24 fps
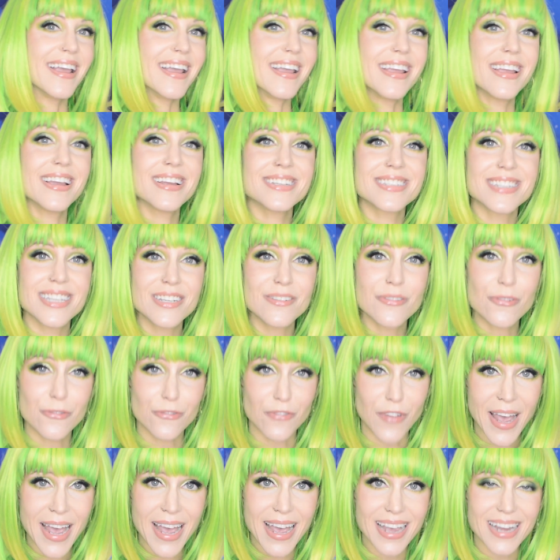And in
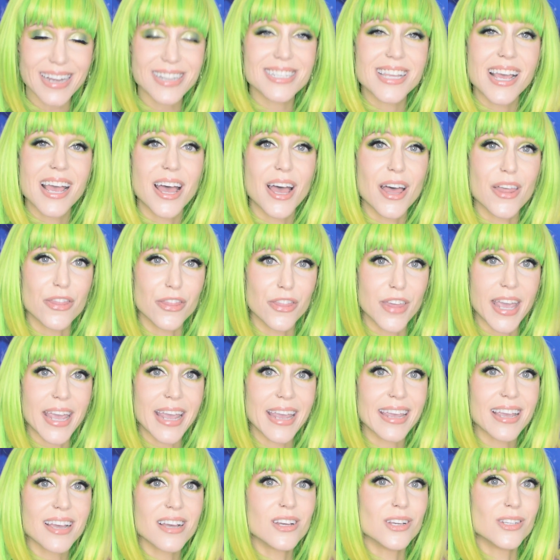fact,
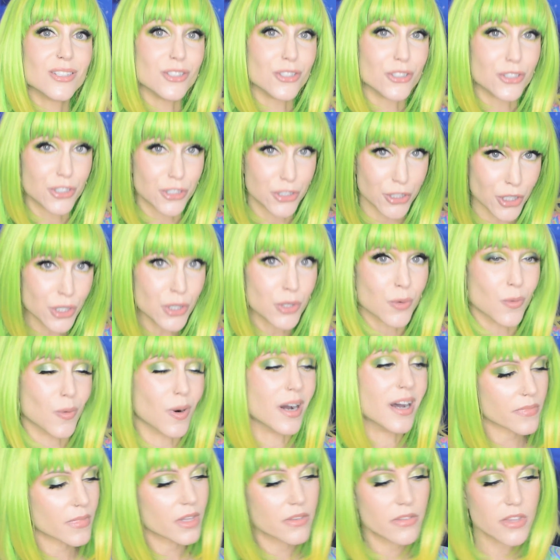they do.
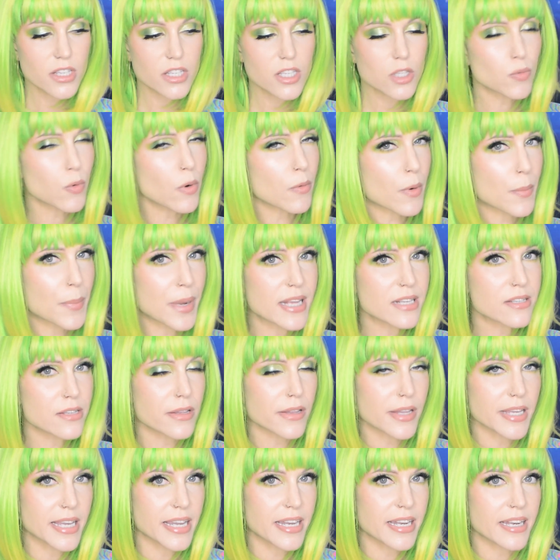This is where we're
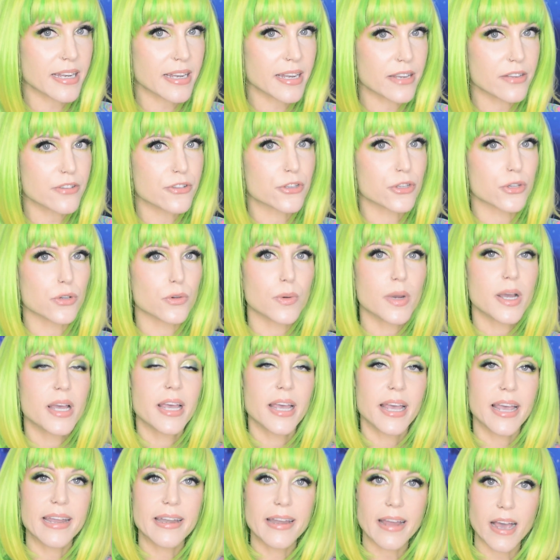basically getting into
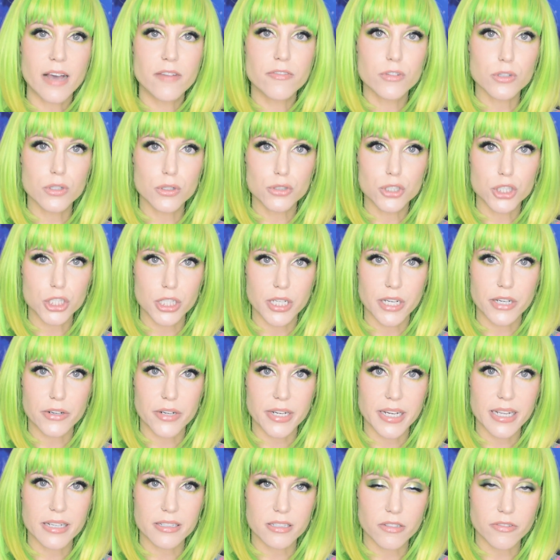an
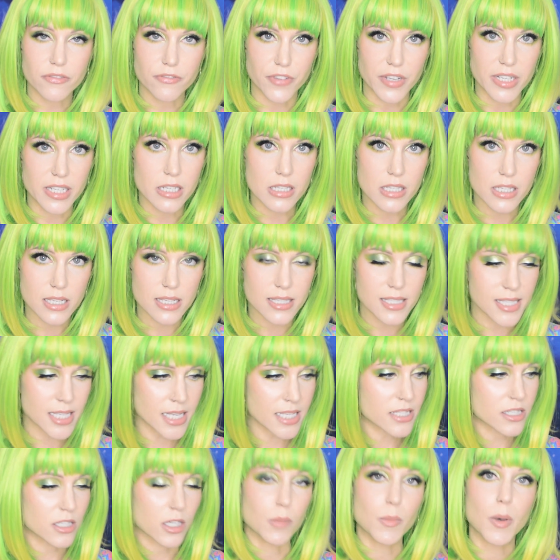evolutionary defense
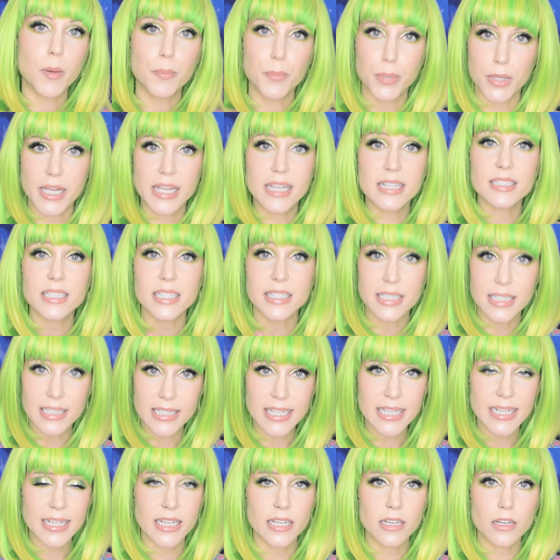system. Plants
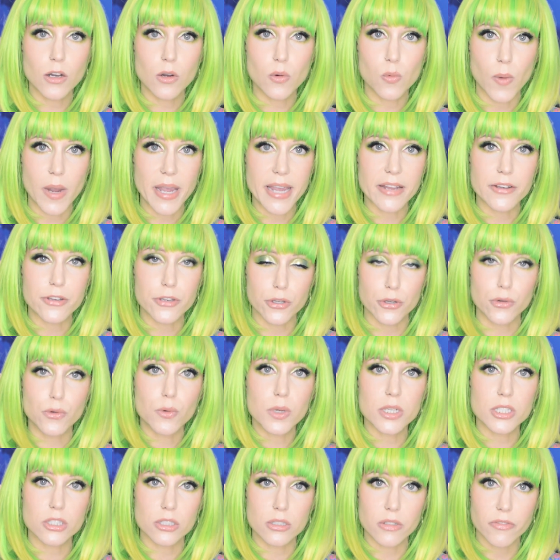needed a way
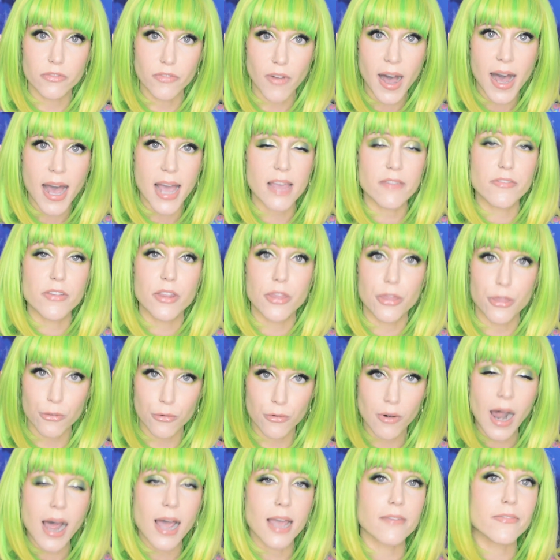to survive and
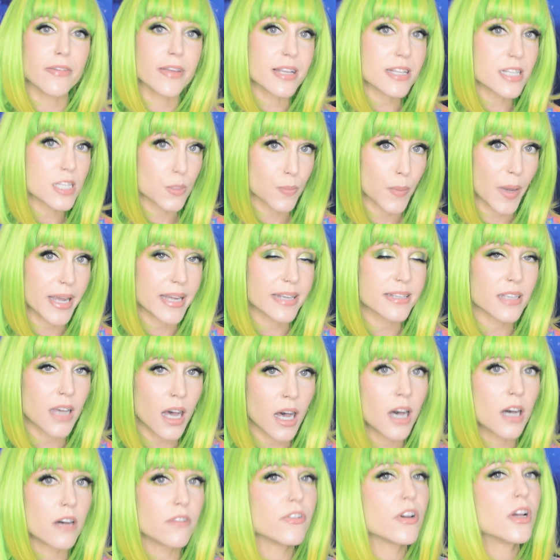thrive in spite
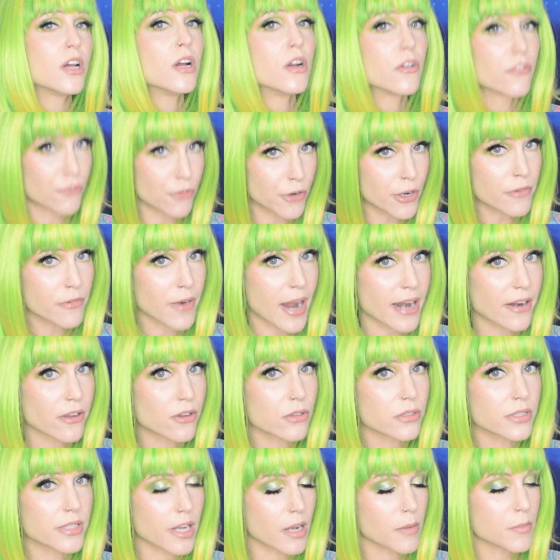of free
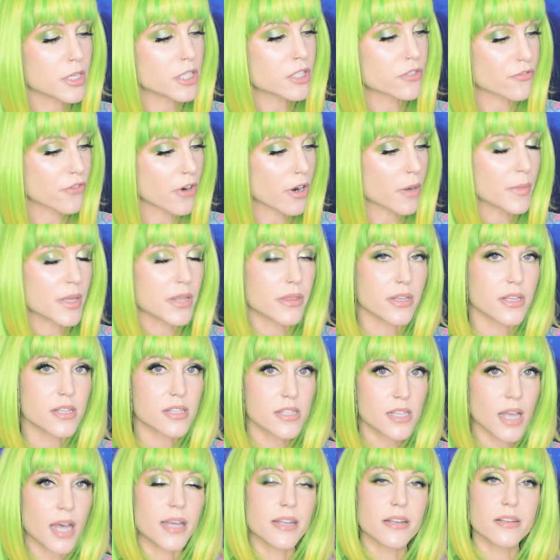radical damage from the
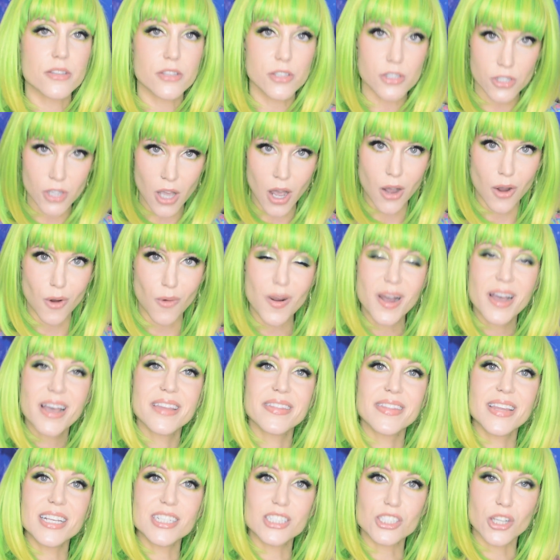sun, so
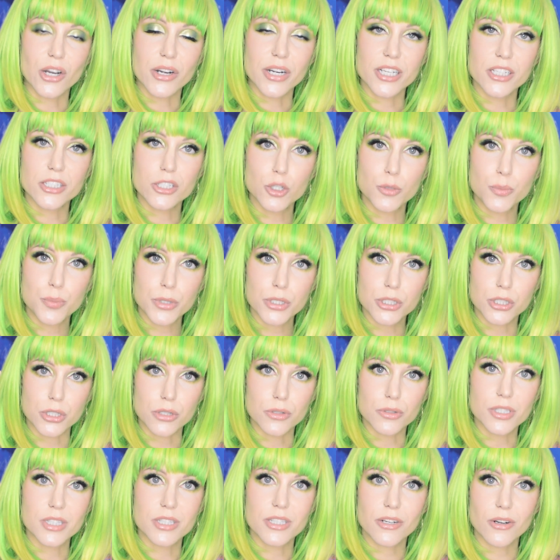they started to
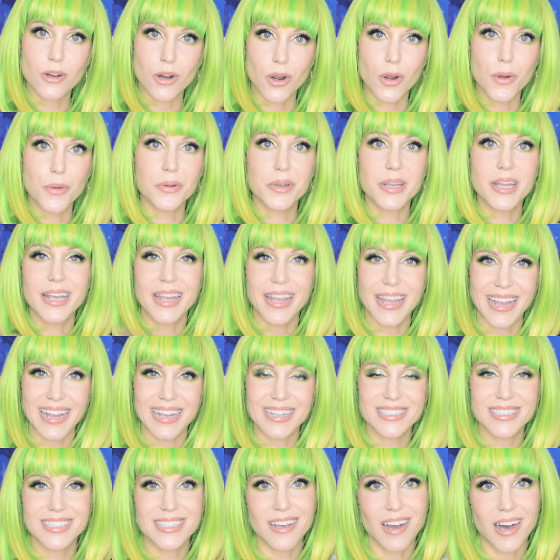produce their own
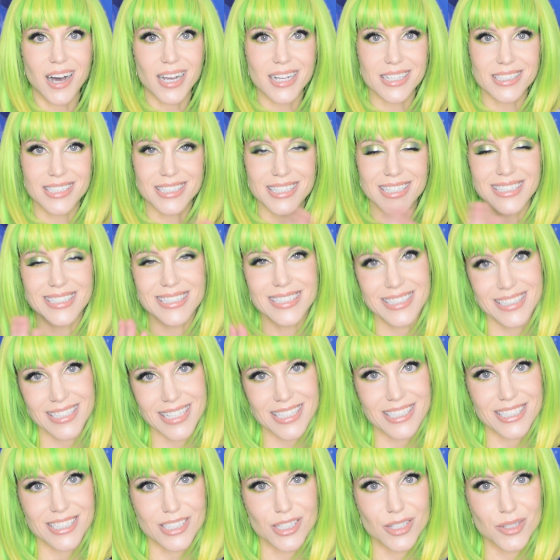antioxidant
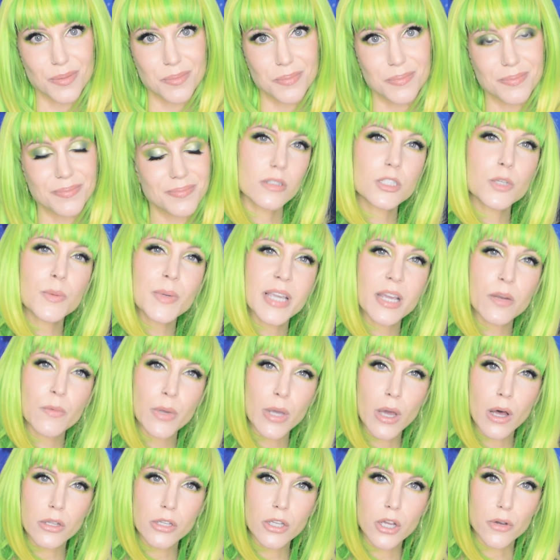system. So again,
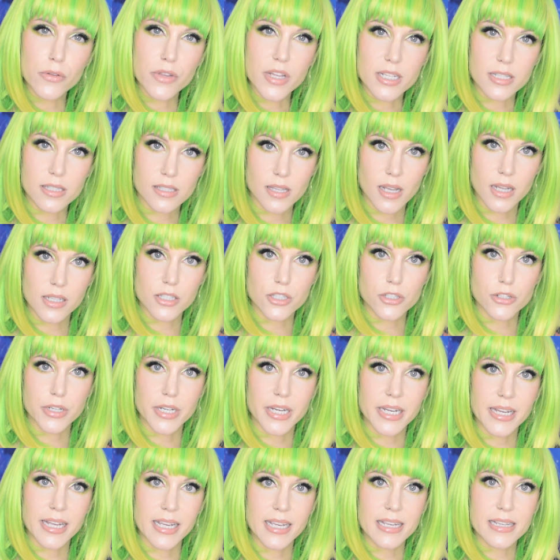we all know that
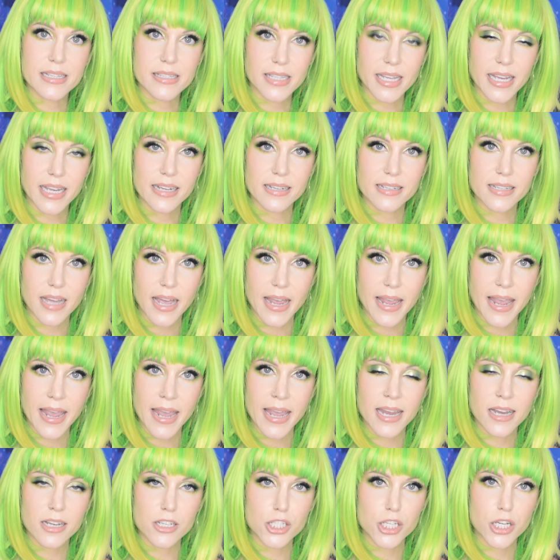sunscreen is
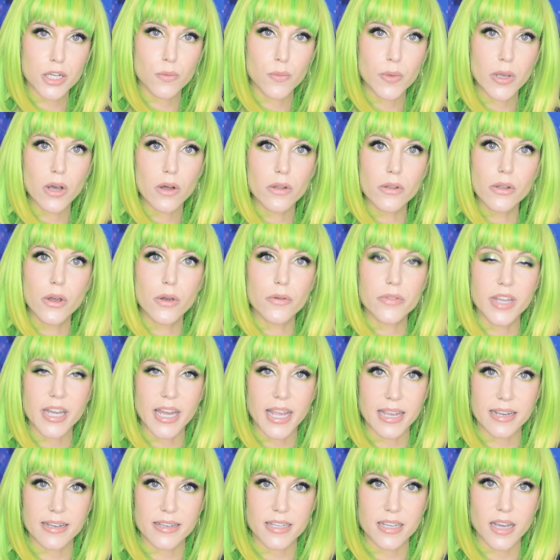anti-aging. We all know that
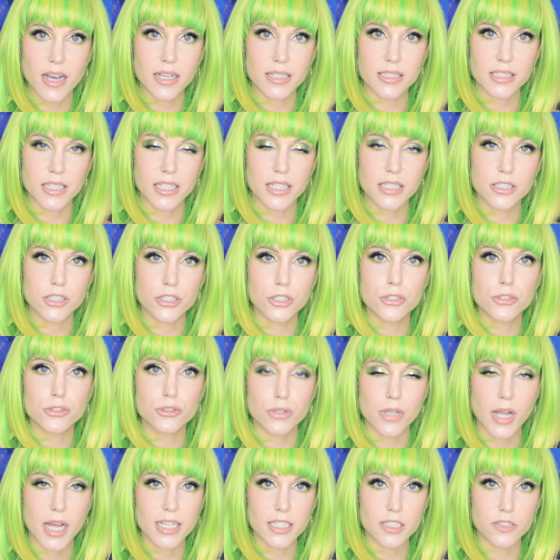antioxidants
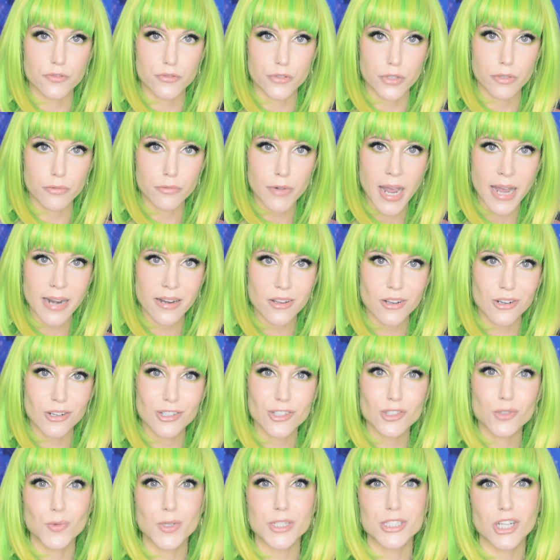neutralize free
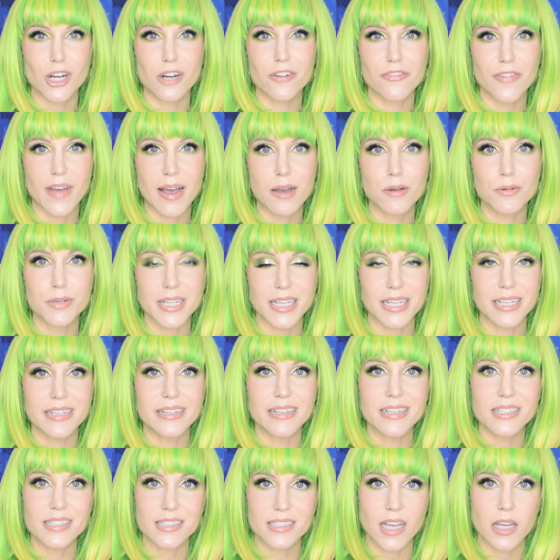radicals, which are found
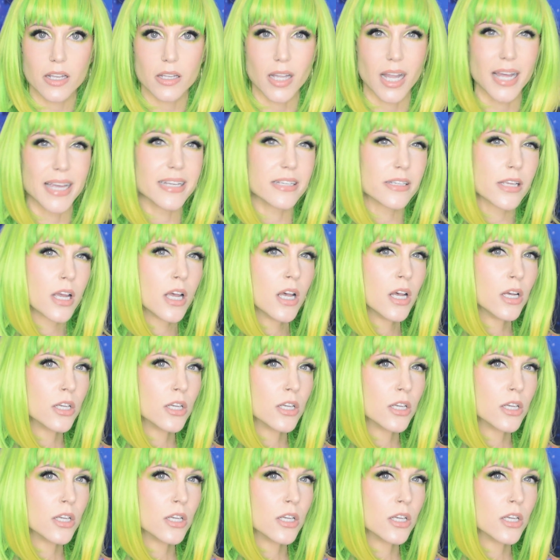in sunlight.